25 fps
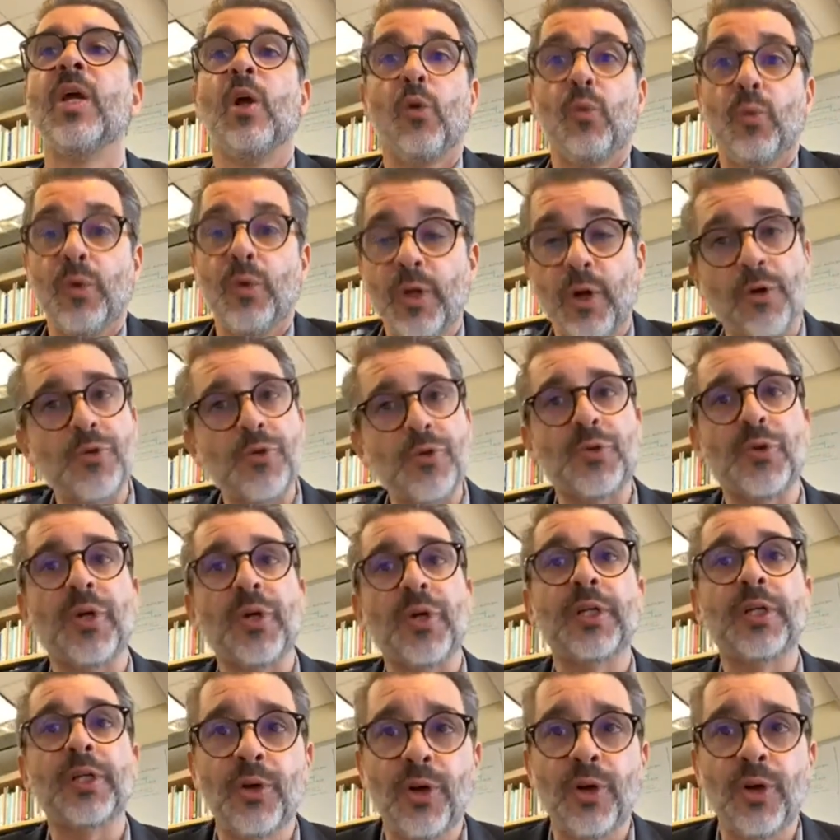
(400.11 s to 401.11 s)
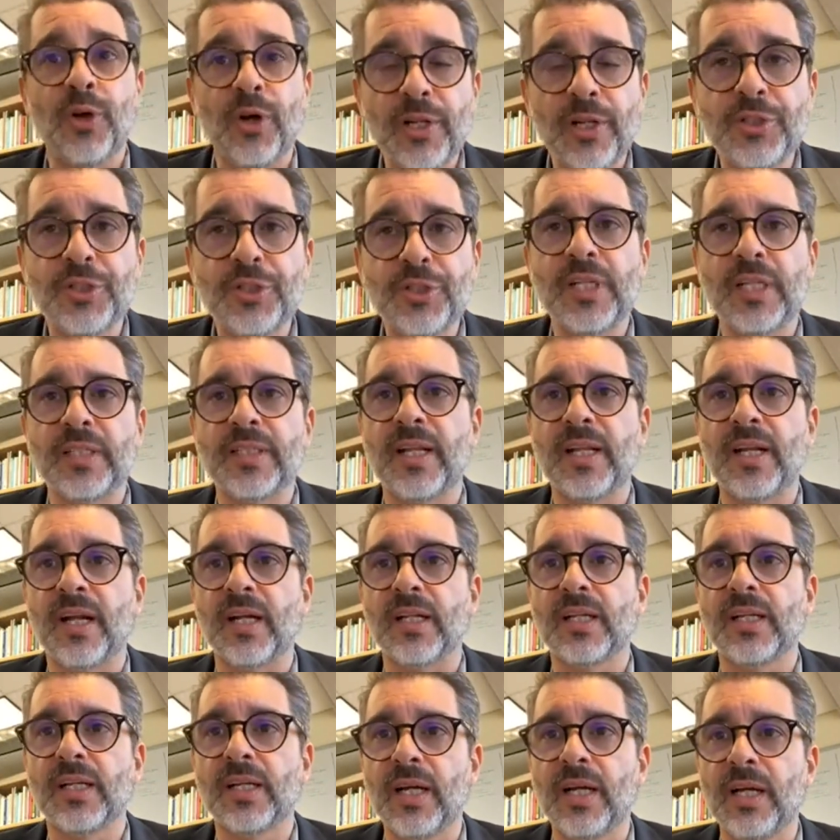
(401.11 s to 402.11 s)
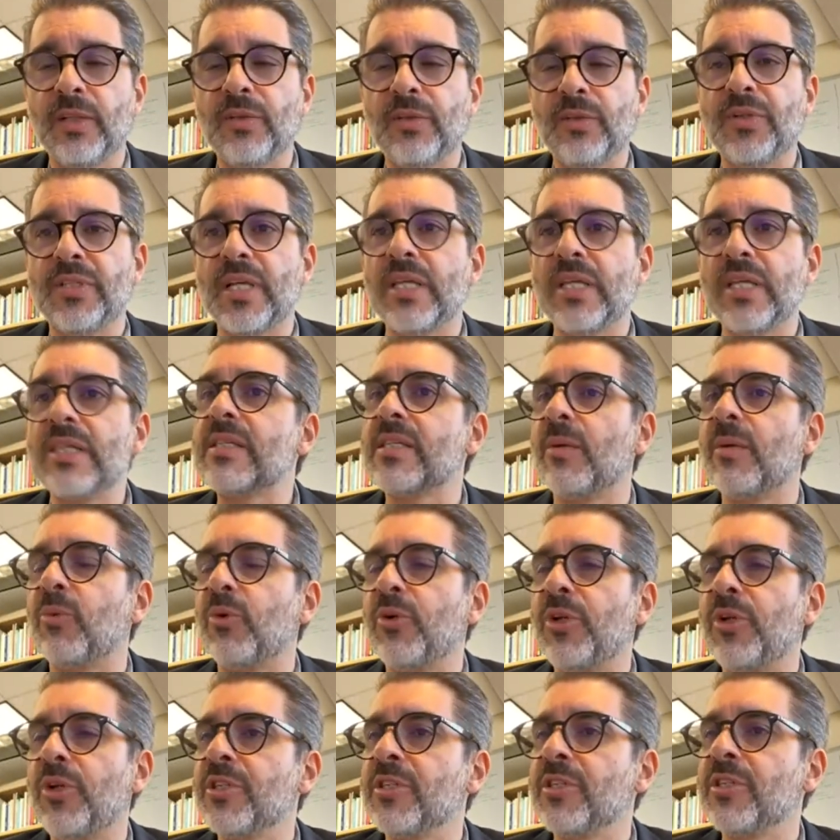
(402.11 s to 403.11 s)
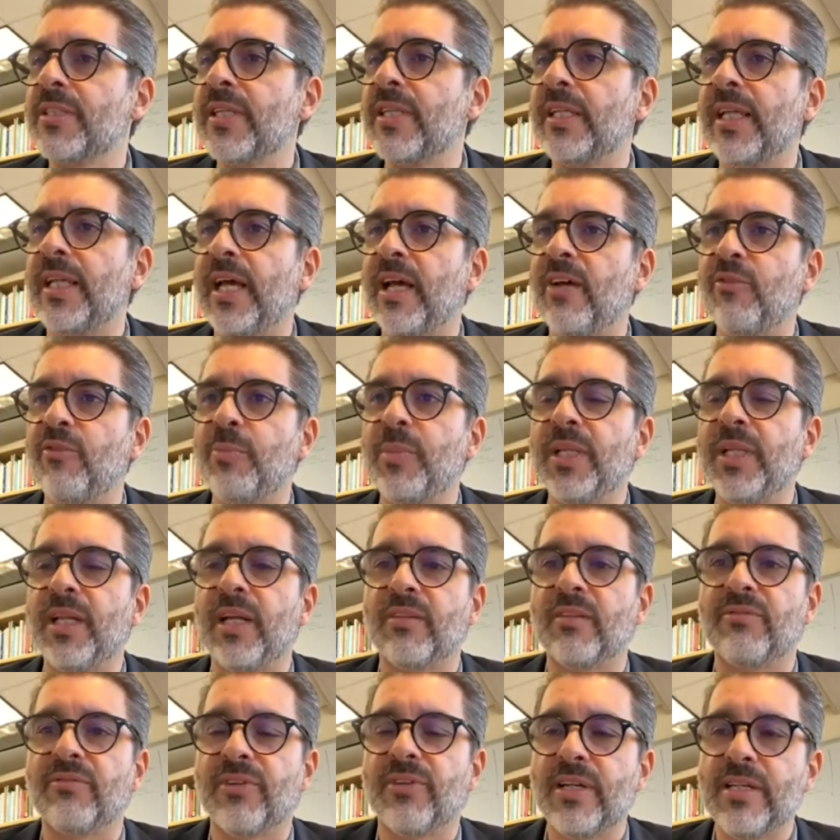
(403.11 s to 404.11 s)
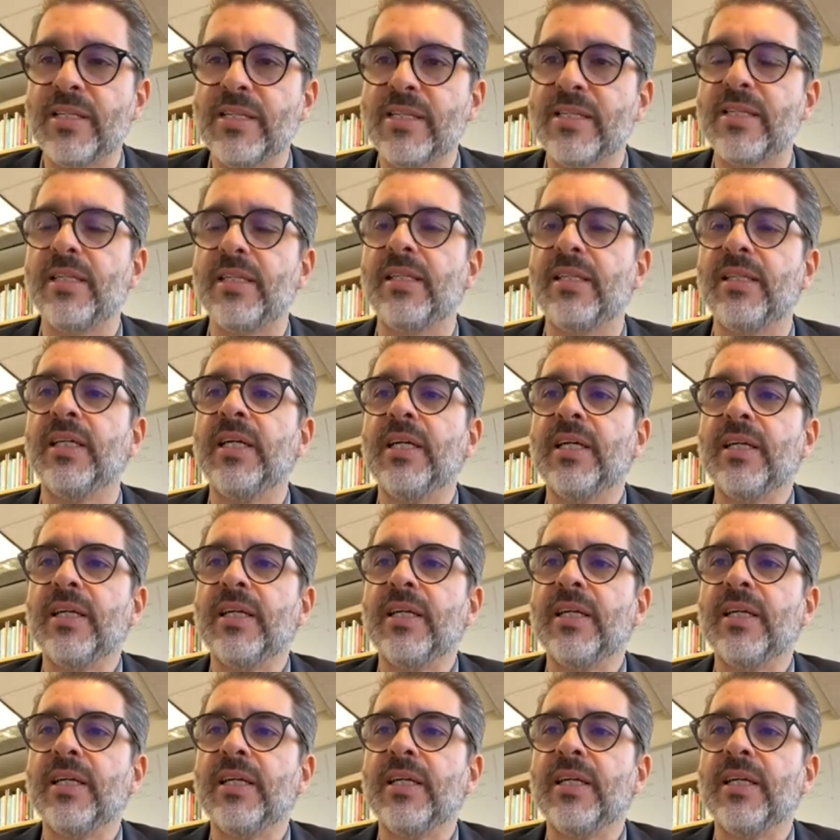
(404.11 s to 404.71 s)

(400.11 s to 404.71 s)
We also acknowledge that there are countries and subregions that have been advancing.